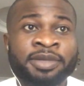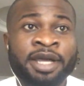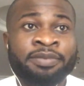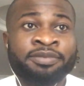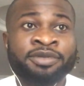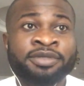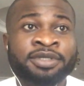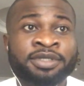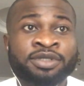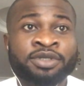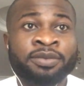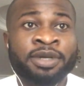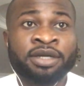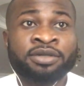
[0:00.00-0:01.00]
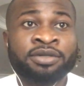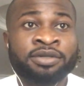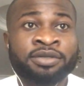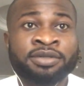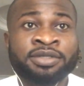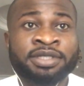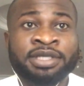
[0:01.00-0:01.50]
abusing
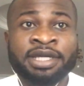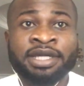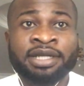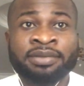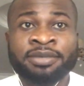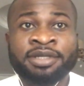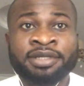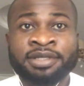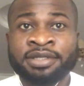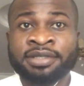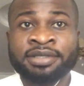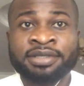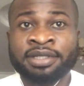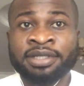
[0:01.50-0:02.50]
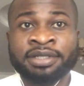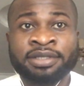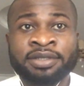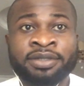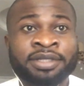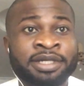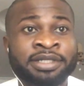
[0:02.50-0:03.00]
tobaccos, cannabis, and
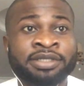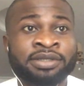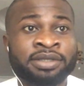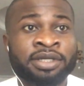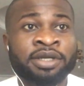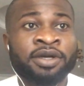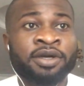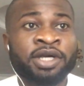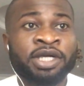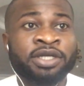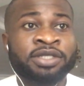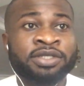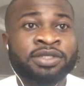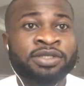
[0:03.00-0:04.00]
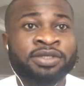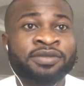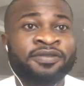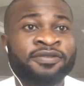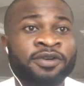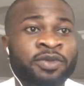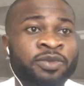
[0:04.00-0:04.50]
other
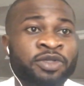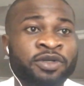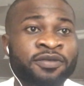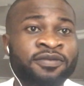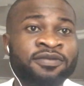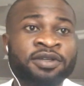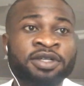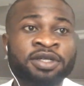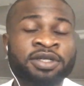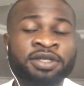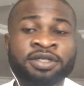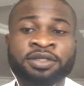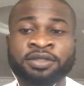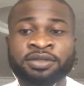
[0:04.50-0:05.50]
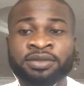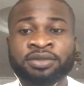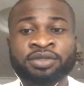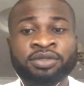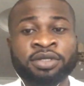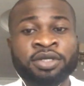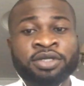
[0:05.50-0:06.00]
forms of
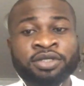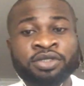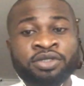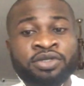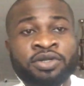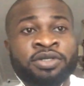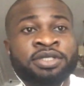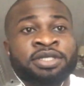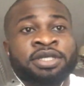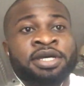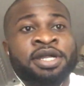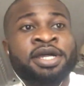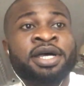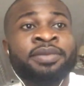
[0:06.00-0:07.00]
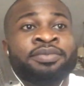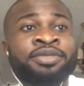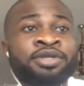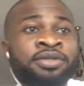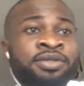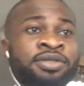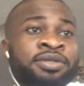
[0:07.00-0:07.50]
drugs are
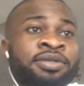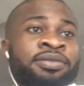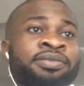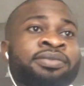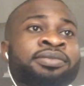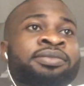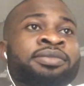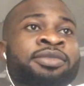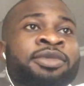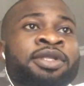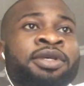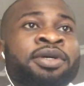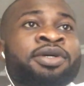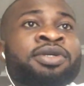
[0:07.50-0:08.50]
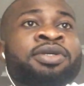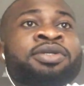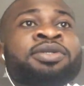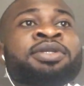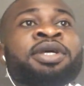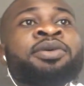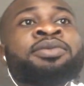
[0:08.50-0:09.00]
abused.
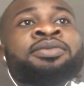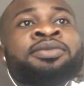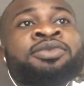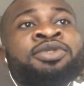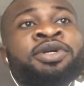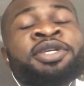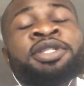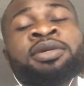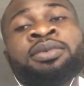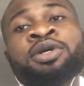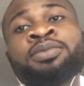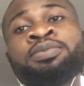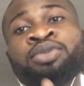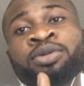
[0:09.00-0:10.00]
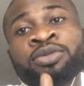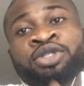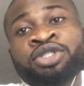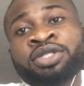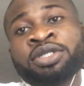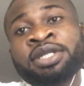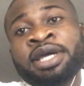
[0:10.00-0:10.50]
So now, talking about
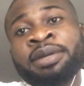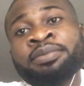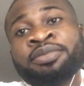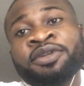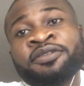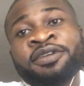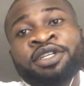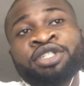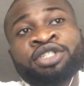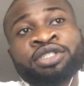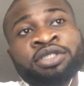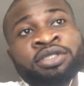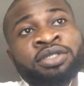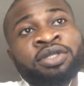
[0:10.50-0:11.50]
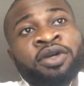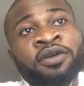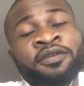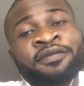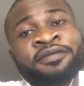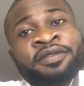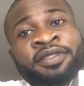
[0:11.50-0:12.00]
promotion and prevention
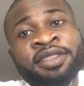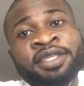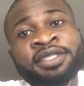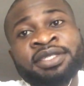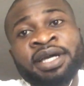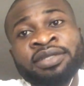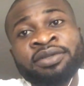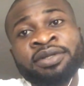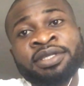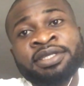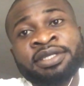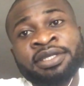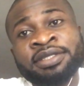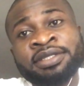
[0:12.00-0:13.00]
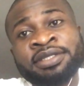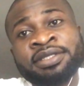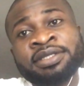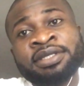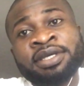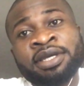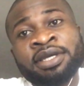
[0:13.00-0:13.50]
of these adolescents,